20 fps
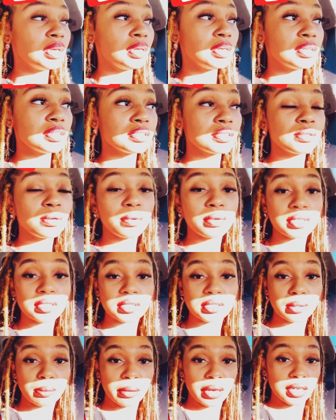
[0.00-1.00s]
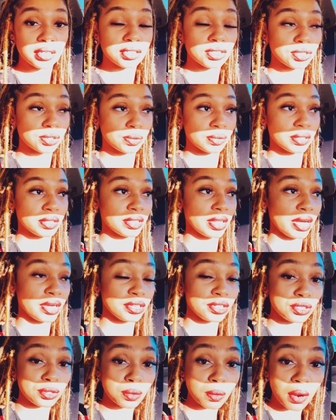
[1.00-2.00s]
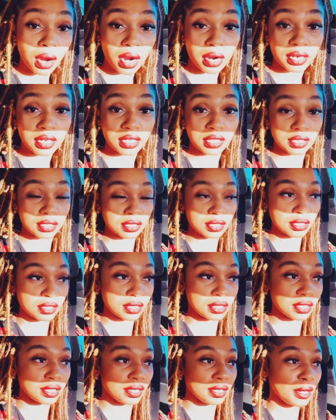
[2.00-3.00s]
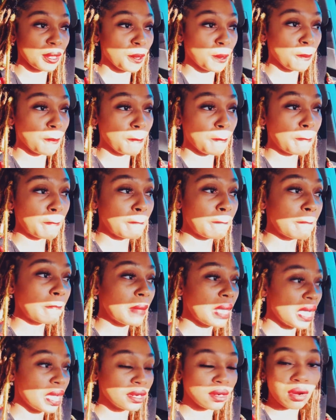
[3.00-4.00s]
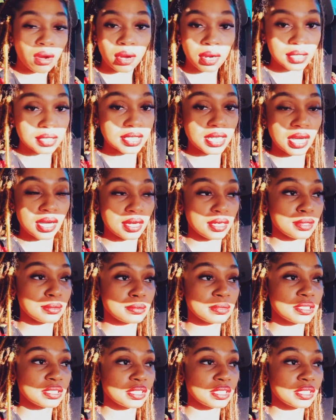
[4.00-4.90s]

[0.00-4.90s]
is going to make sure that you are good at all times.